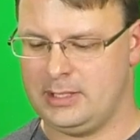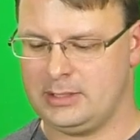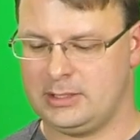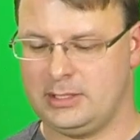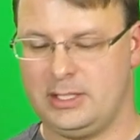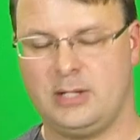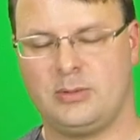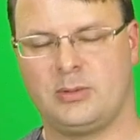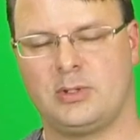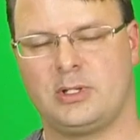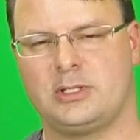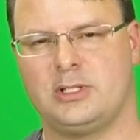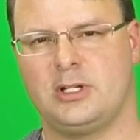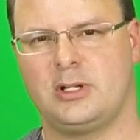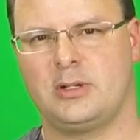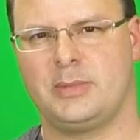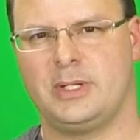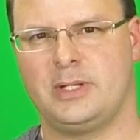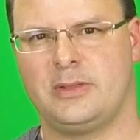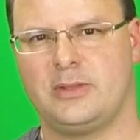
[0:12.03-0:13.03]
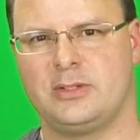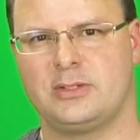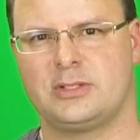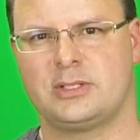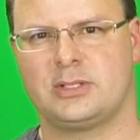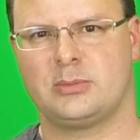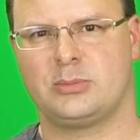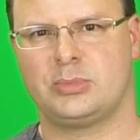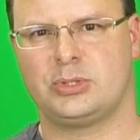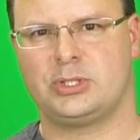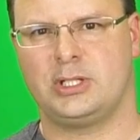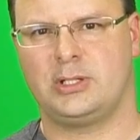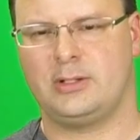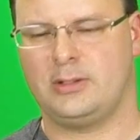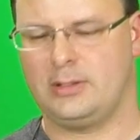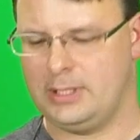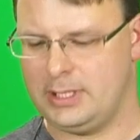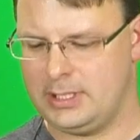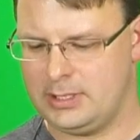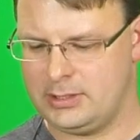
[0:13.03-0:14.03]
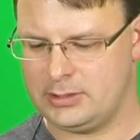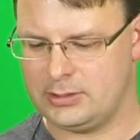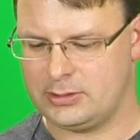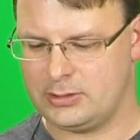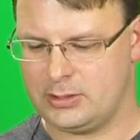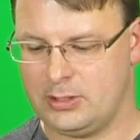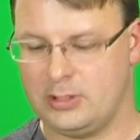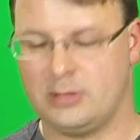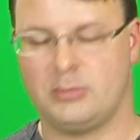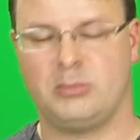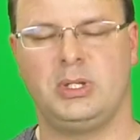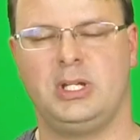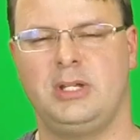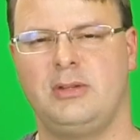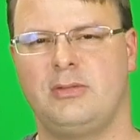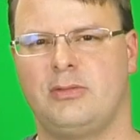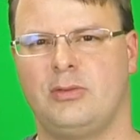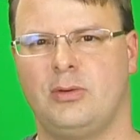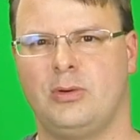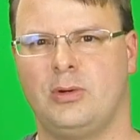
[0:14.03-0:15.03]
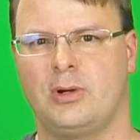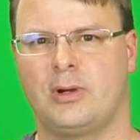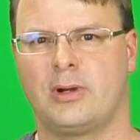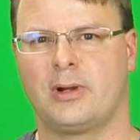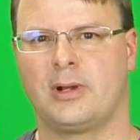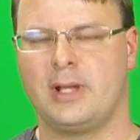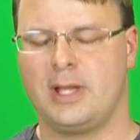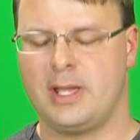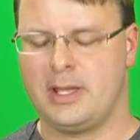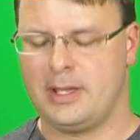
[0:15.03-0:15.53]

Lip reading: Today we're going to talk about this particular lens. It's called a B4.